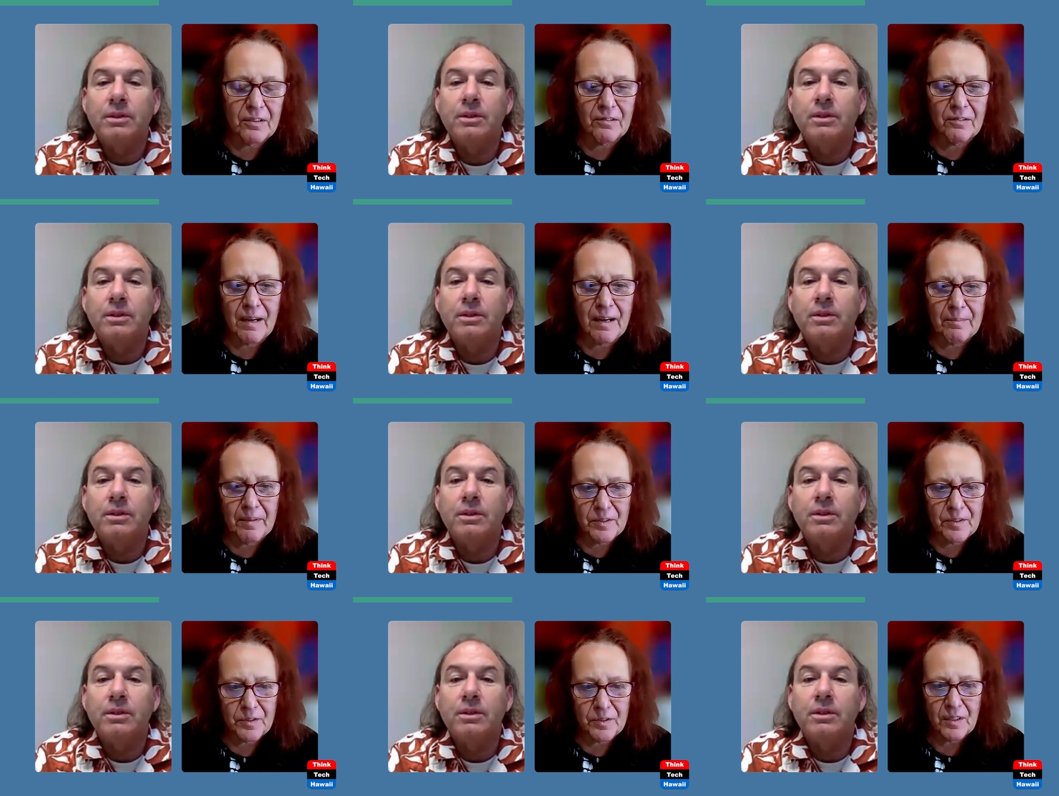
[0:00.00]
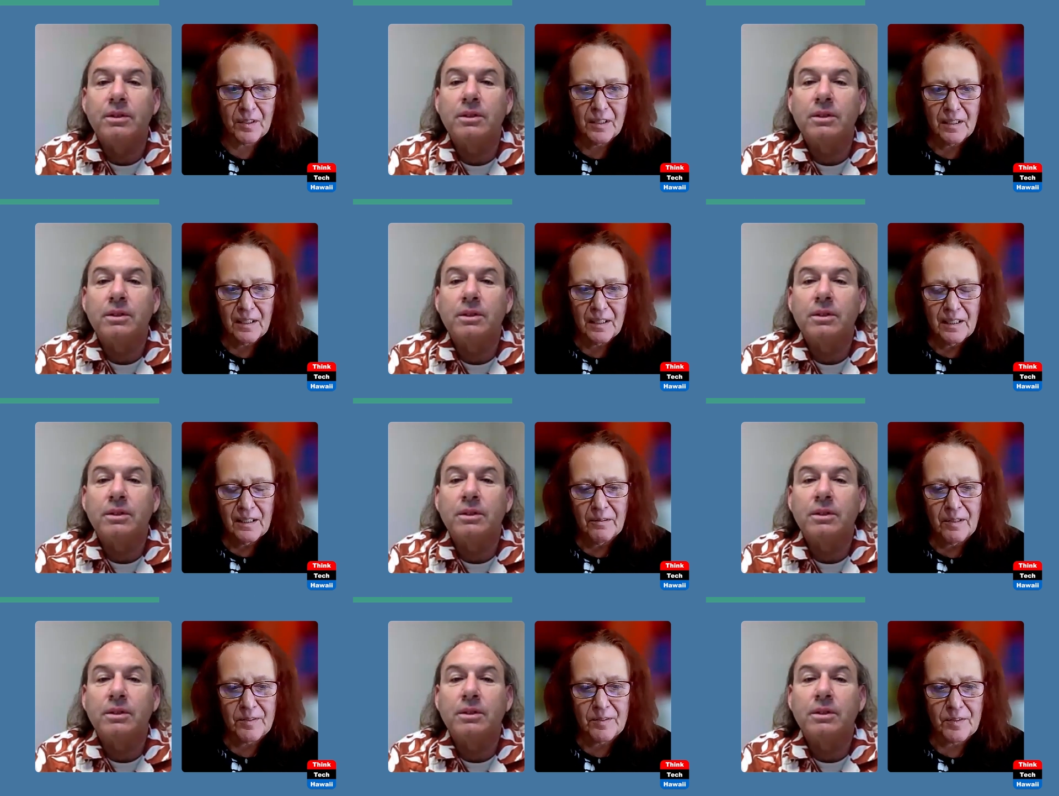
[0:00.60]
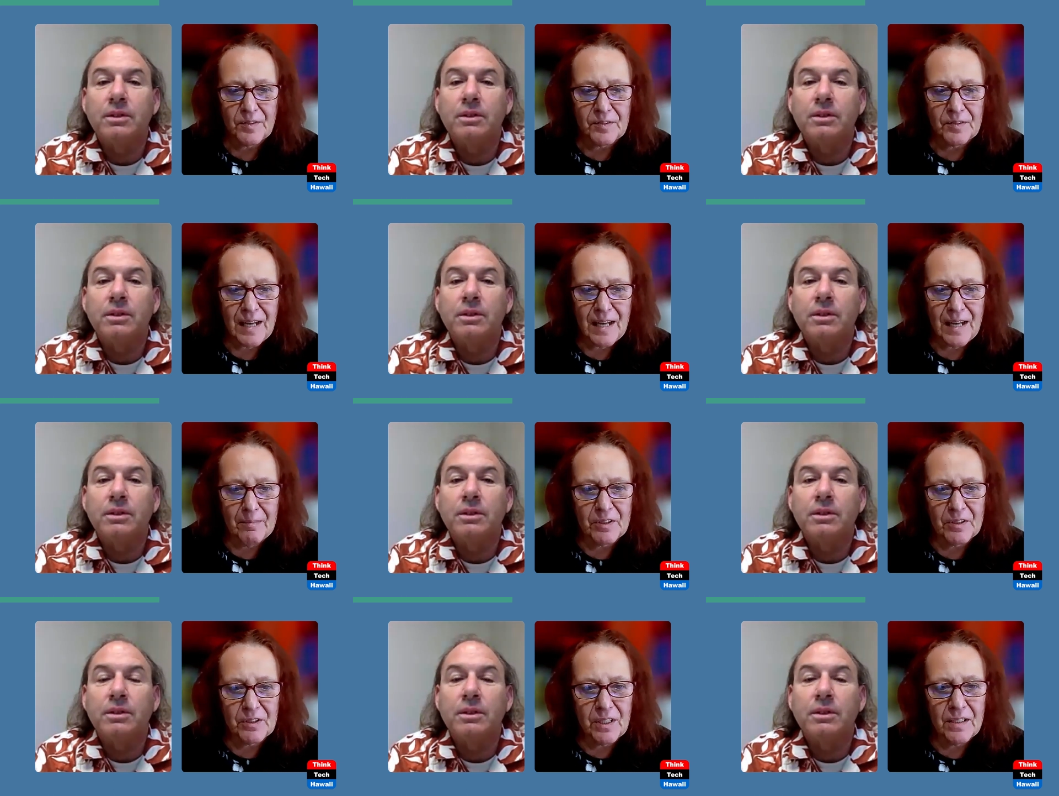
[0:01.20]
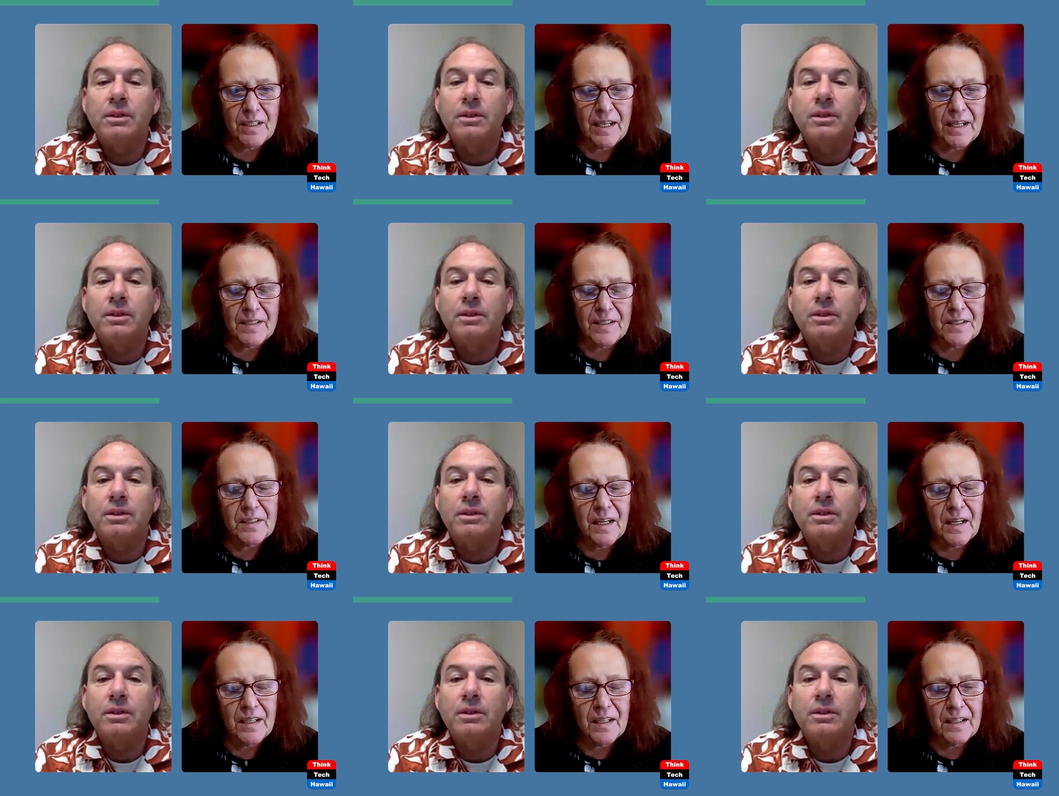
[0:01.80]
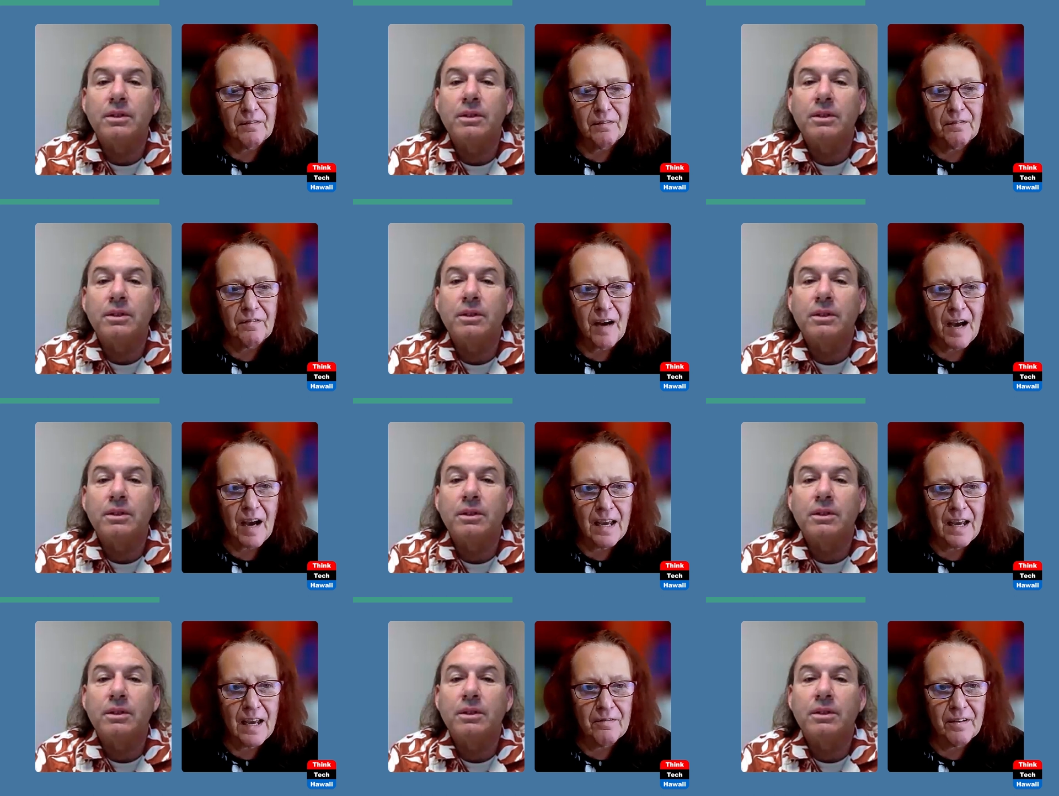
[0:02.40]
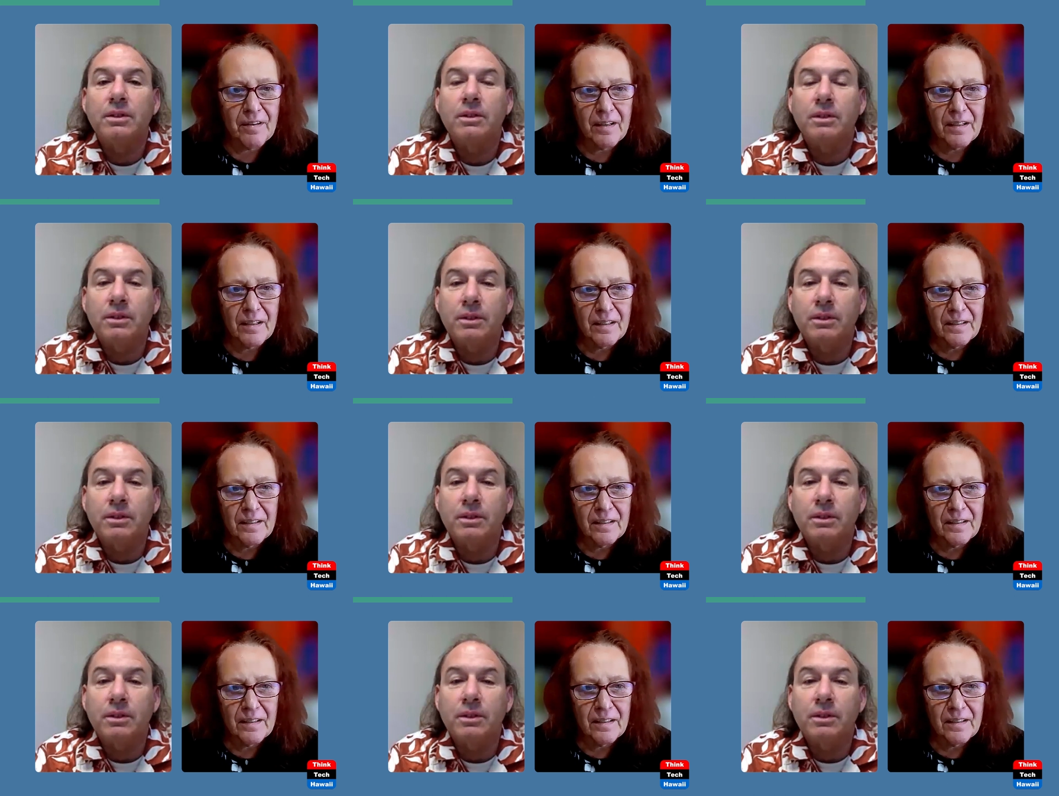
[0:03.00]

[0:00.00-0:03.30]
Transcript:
Speaker 1: Nuclear Weapons was established in 1995